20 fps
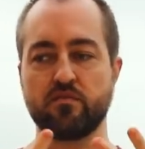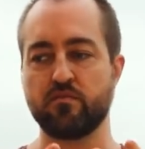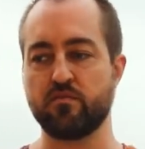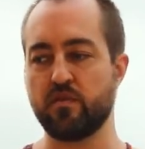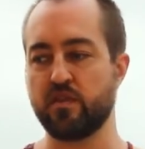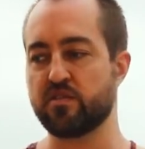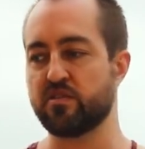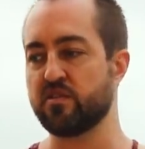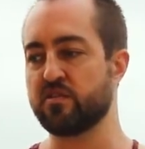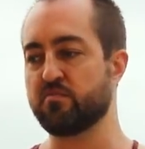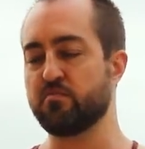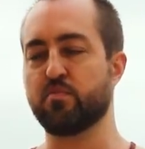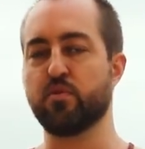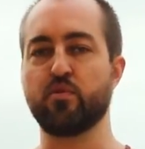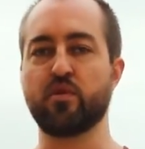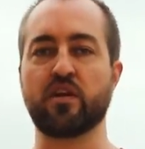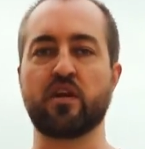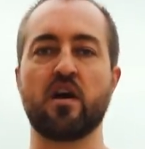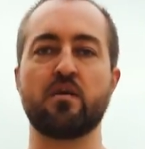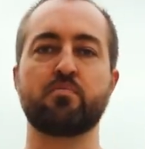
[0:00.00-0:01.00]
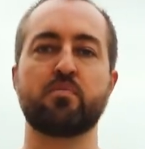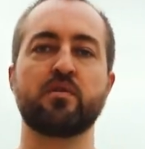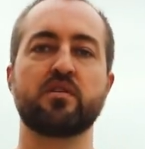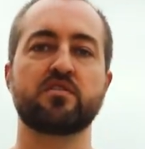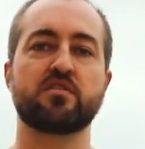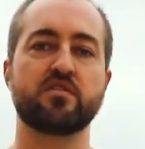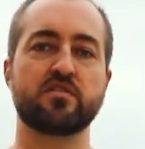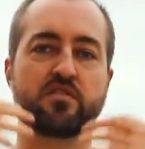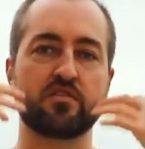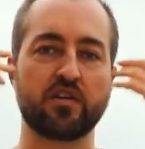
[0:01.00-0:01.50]
it's just booting up, and
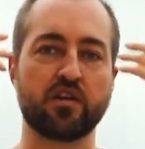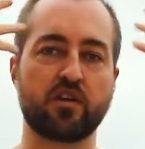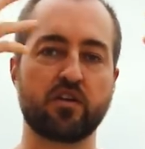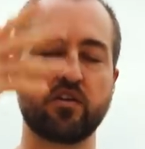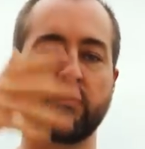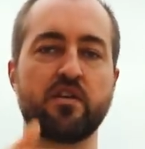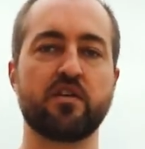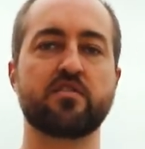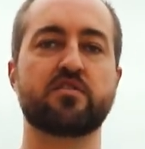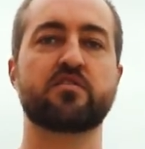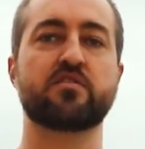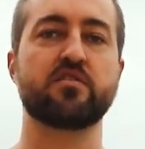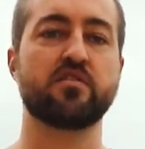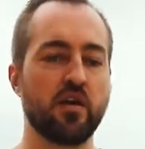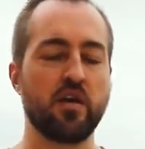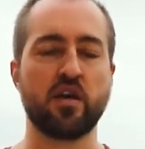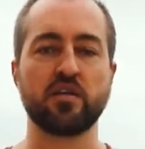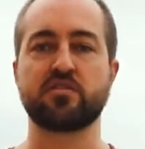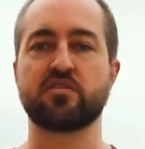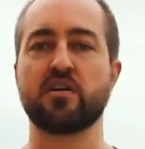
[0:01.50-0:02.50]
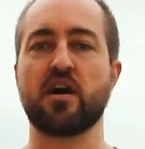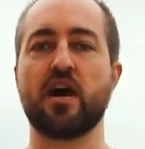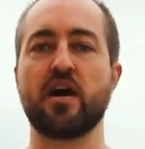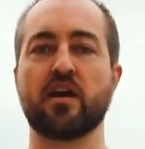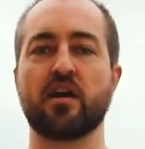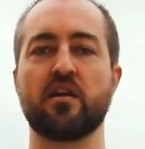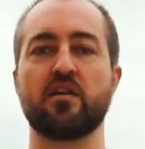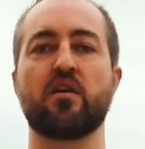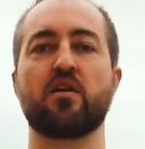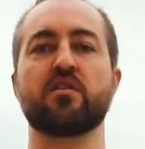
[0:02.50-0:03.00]
it's just synchronous. It's
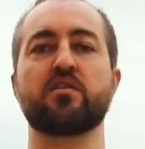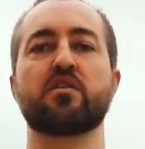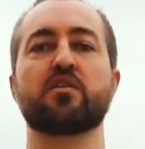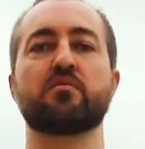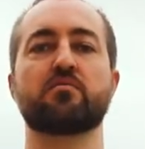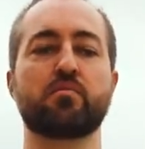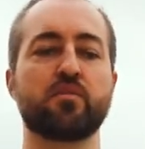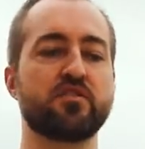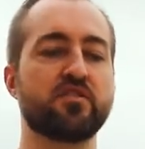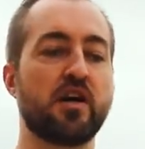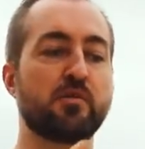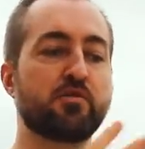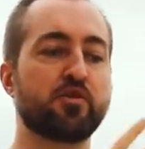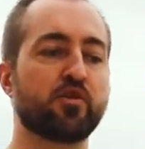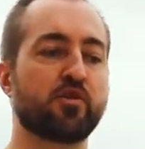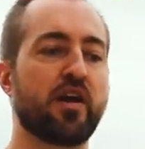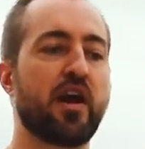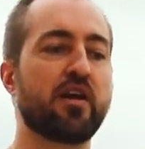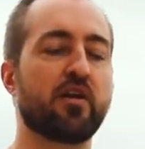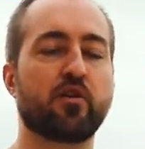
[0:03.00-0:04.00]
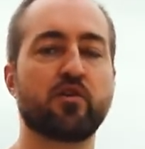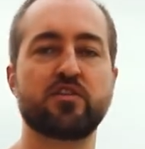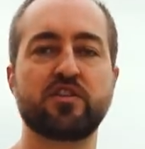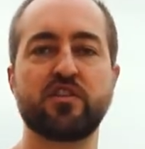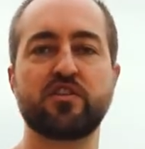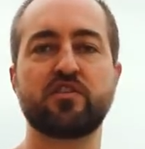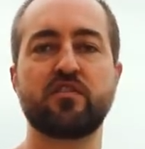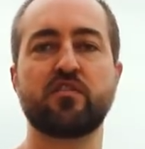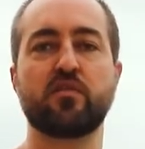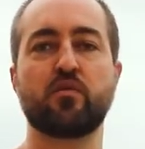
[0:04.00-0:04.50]
tying in all your perceptual
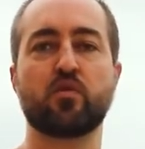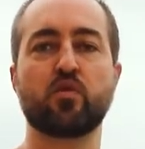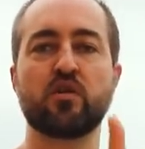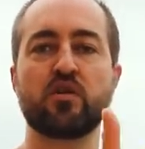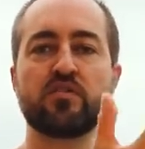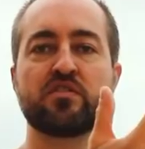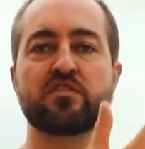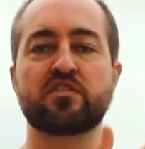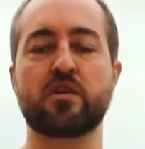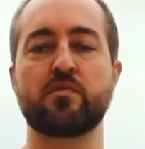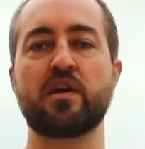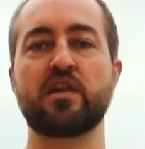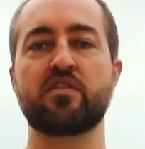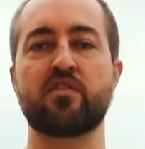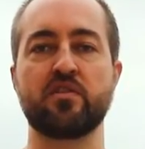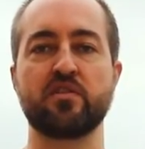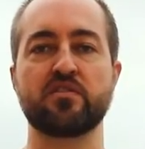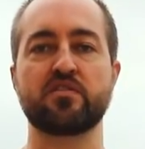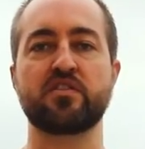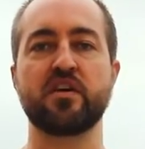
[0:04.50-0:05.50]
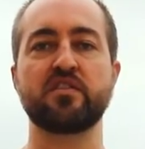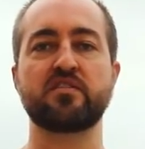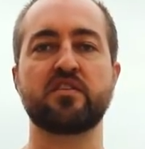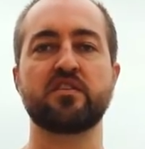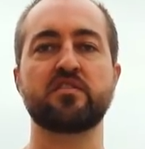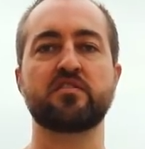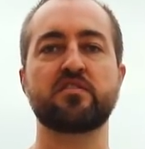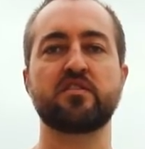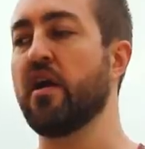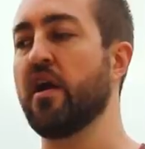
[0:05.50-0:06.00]
categorization of the world that's coming in through your
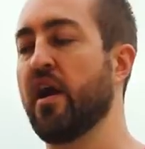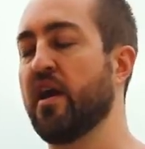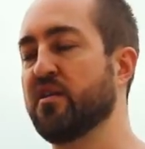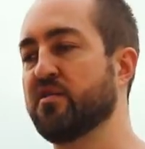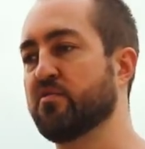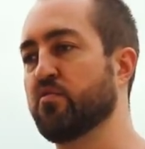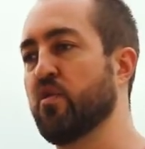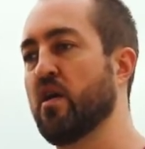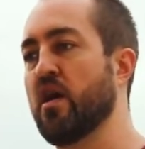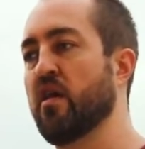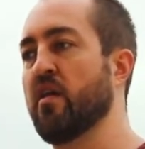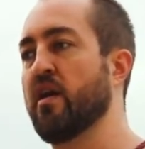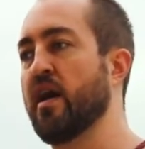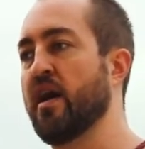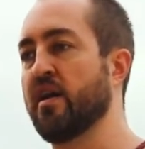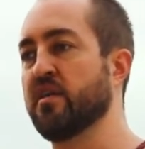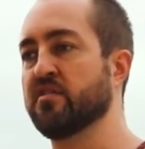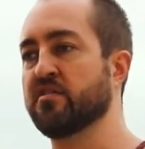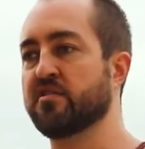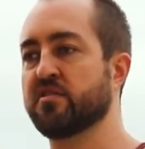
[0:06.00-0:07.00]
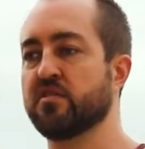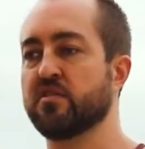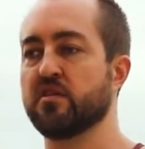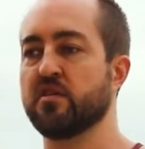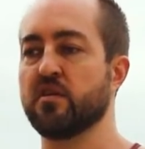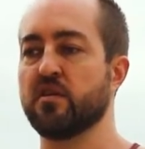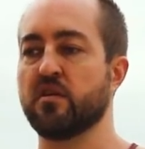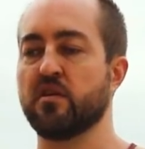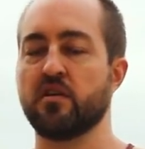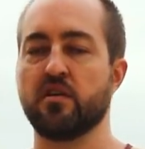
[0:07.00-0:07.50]
senses, as well as
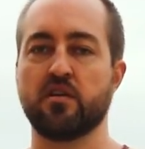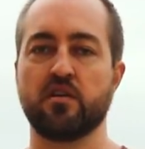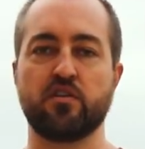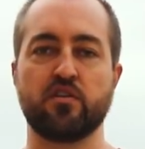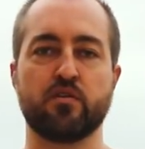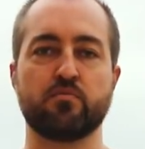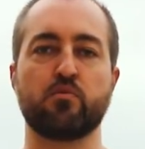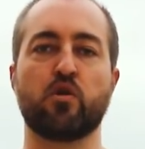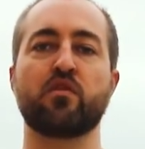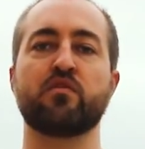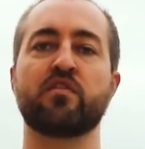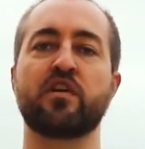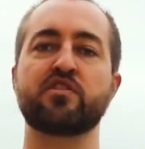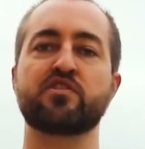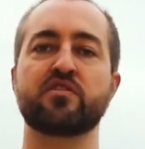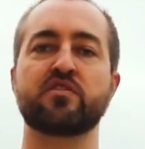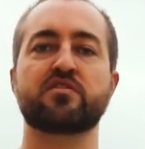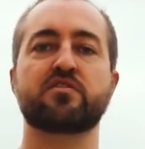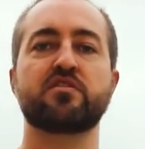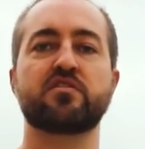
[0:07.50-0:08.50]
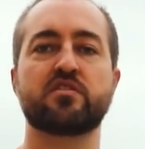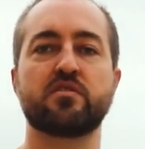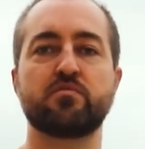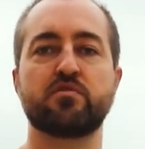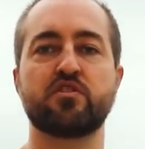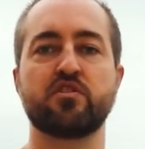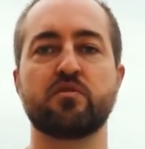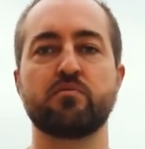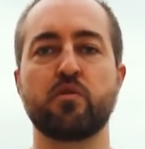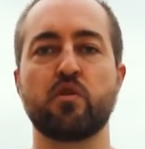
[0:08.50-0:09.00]
your motivational
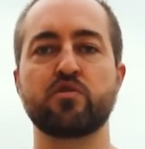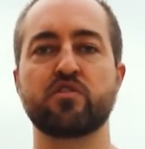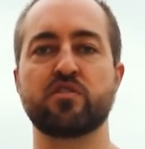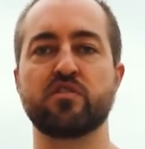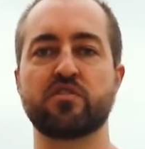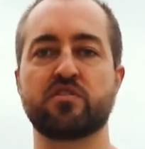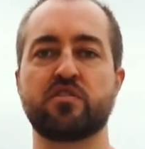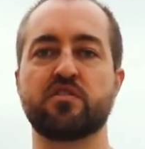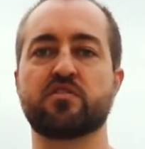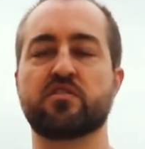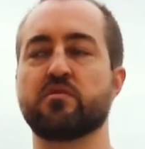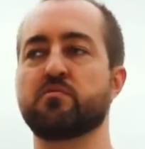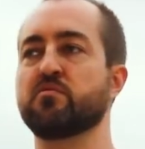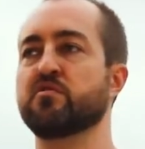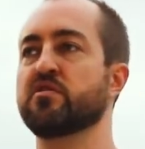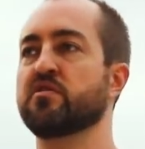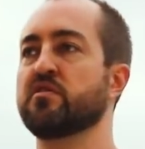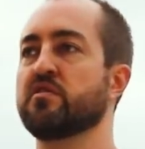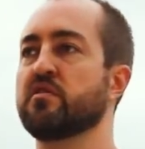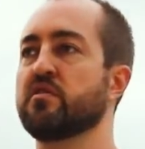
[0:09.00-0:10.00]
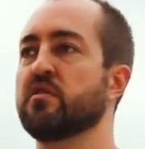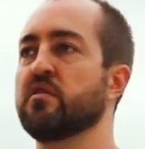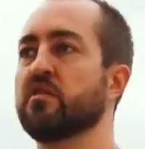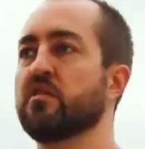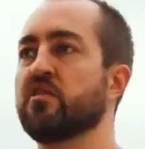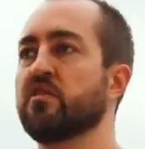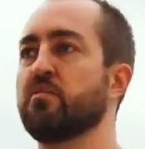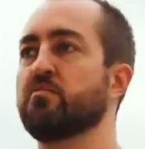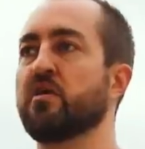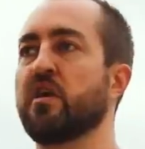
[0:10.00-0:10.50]
systems, your emotional systems,
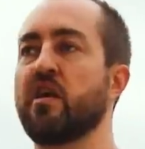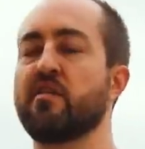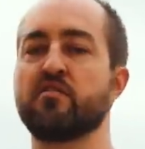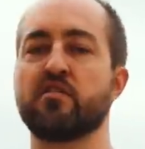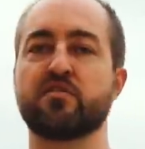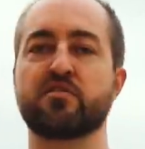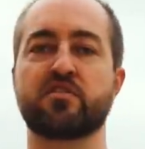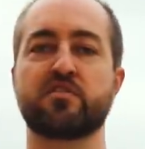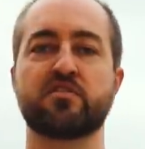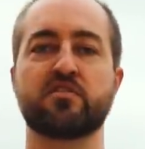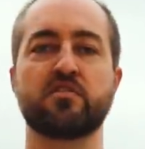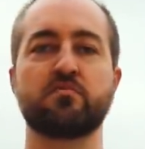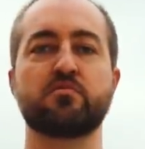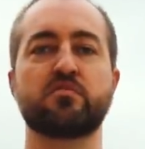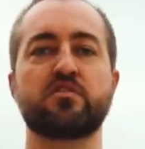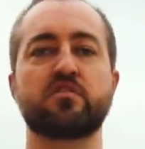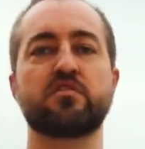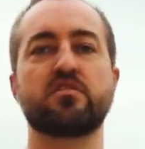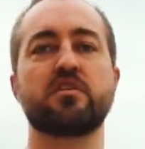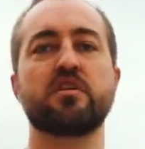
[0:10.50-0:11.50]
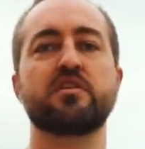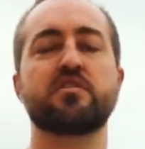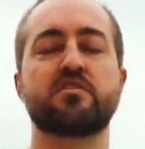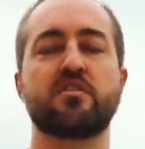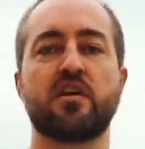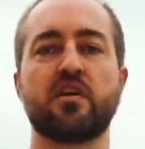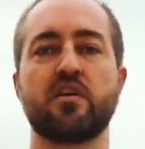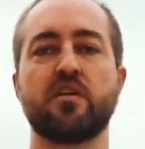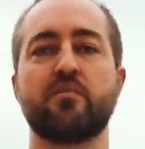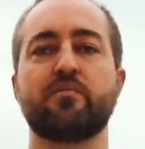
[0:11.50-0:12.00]
your behavioral systems, et
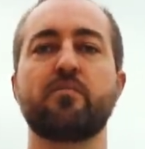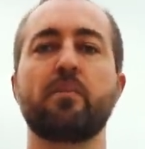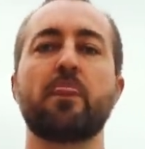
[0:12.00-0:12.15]
cetera.